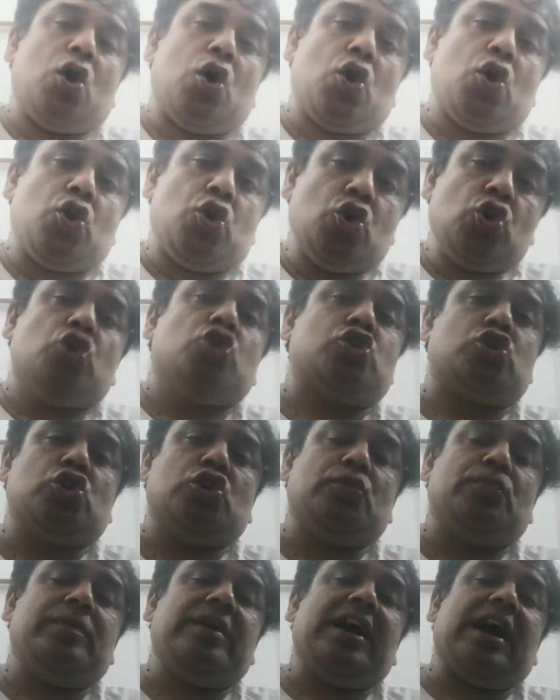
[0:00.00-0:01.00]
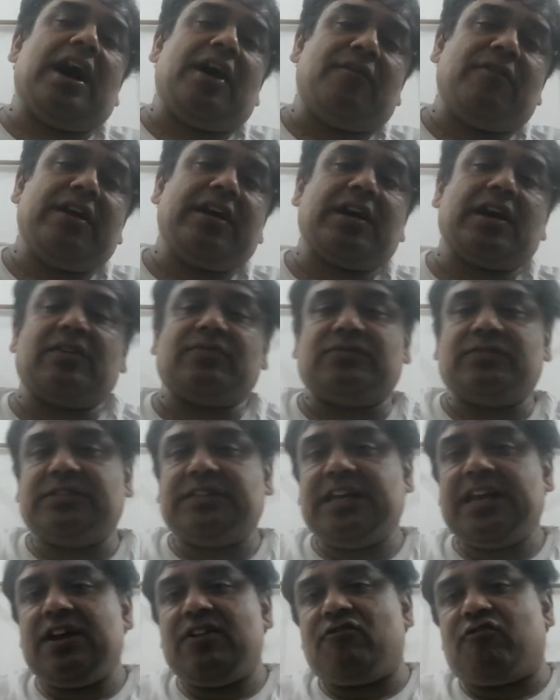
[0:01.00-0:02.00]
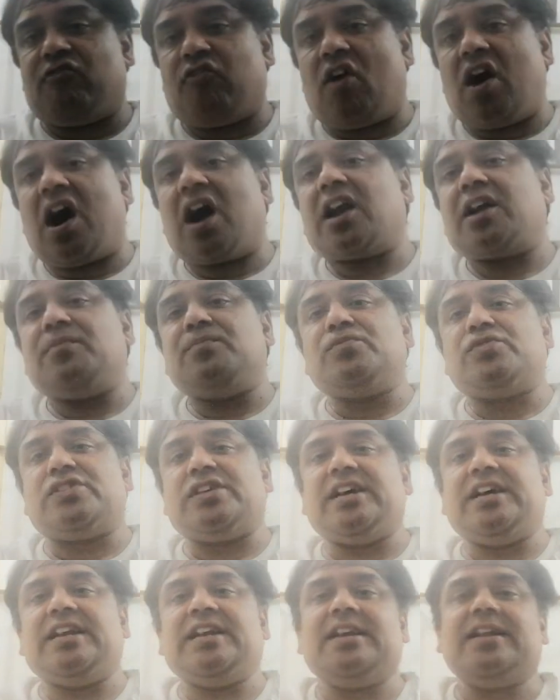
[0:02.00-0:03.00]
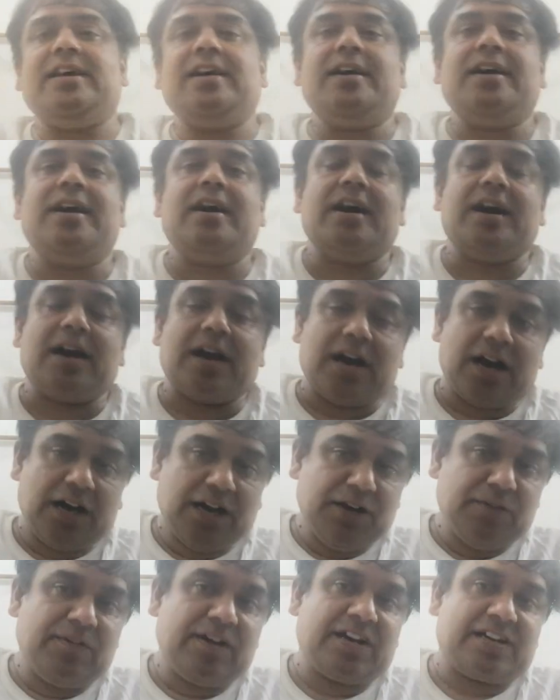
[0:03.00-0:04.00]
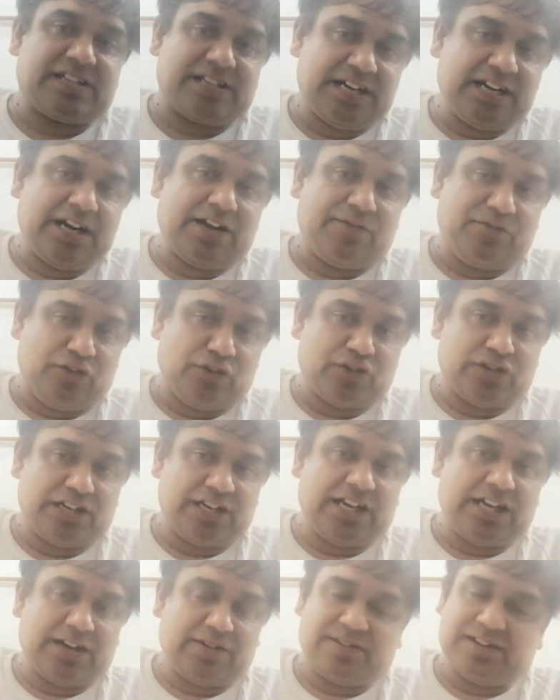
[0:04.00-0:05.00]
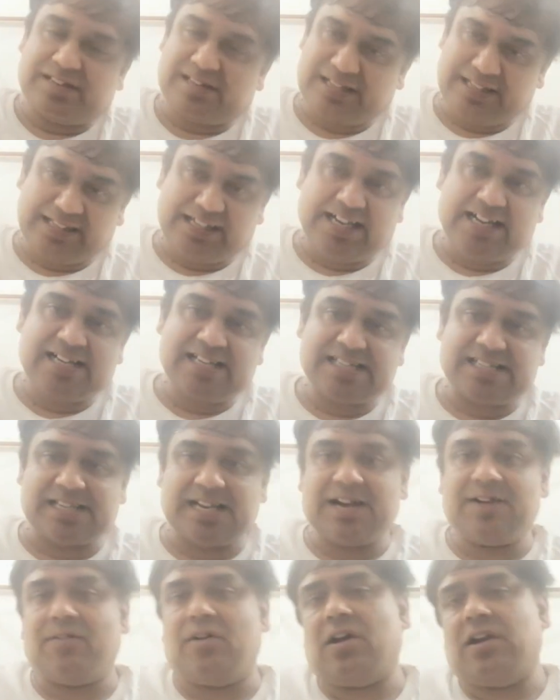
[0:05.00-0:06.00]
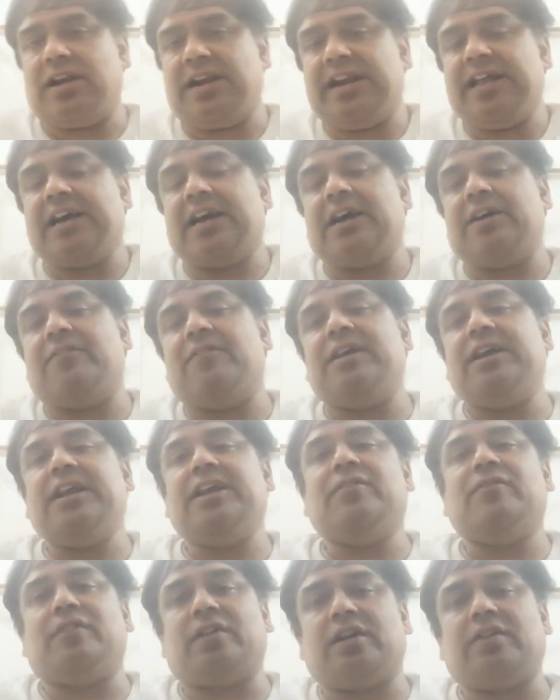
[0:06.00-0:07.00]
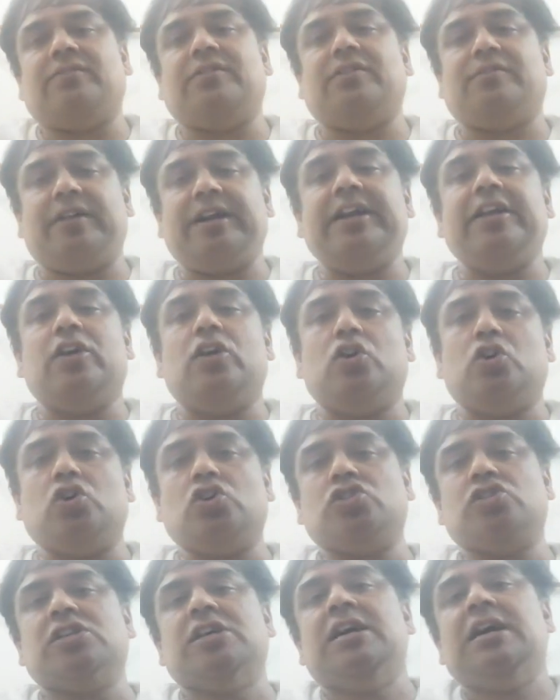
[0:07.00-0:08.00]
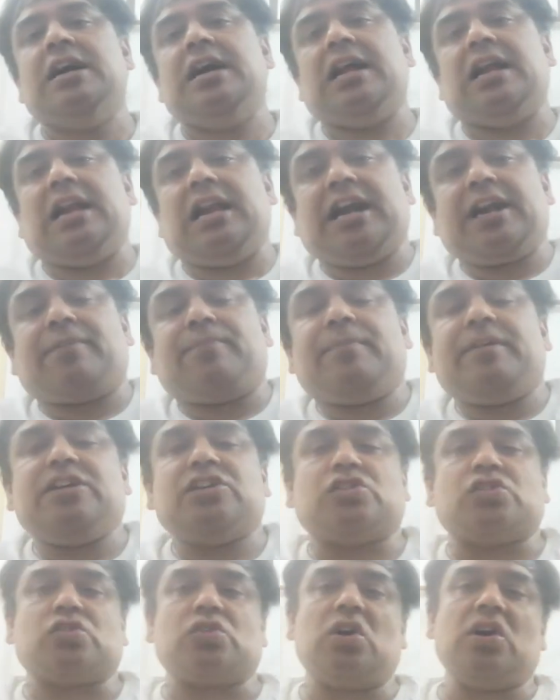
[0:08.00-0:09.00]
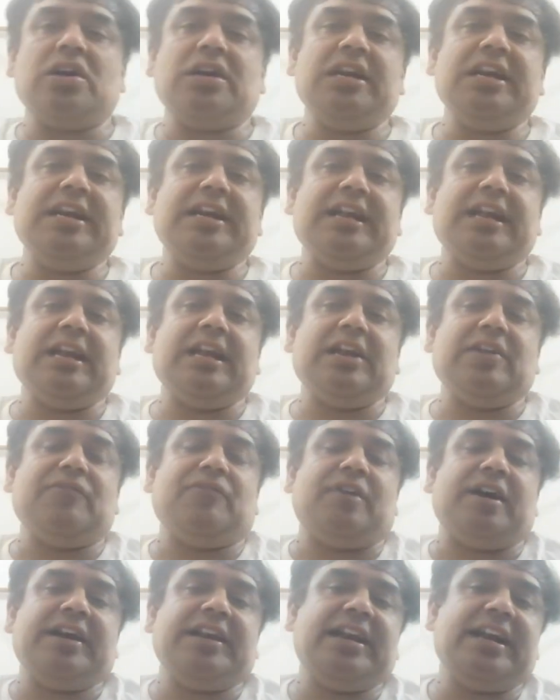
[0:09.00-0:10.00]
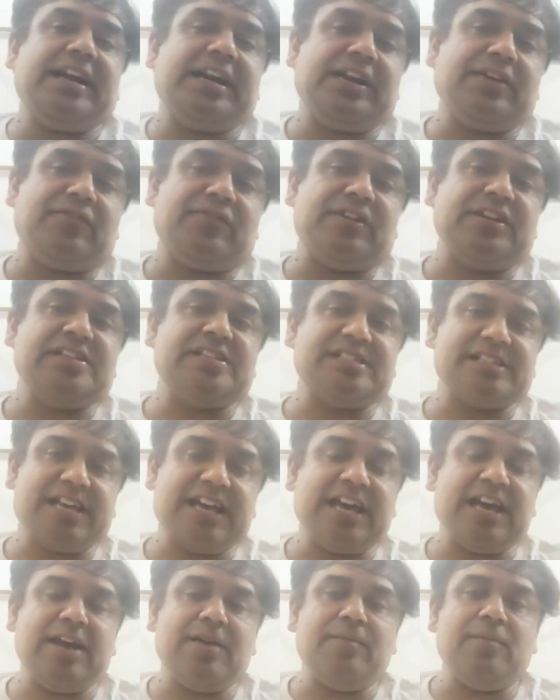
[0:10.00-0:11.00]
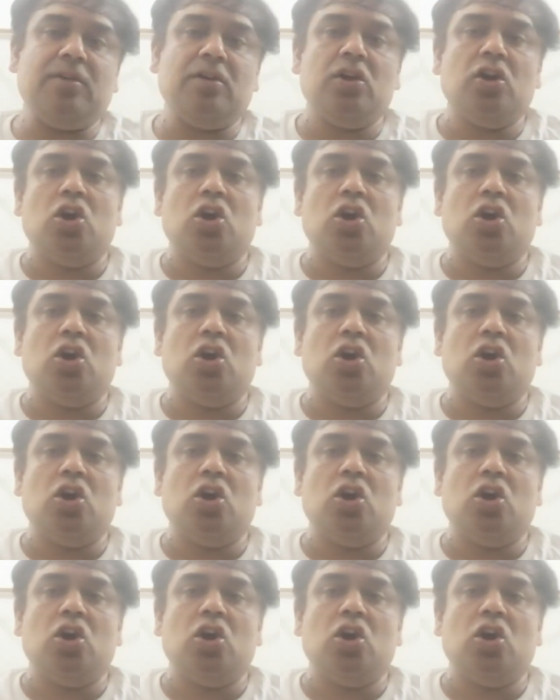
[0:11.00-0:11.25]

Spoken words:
you should be aware of three forms in convection diffusion equation. This I have already covered in one of the videos. Let me strongly tell in finite difference scheme,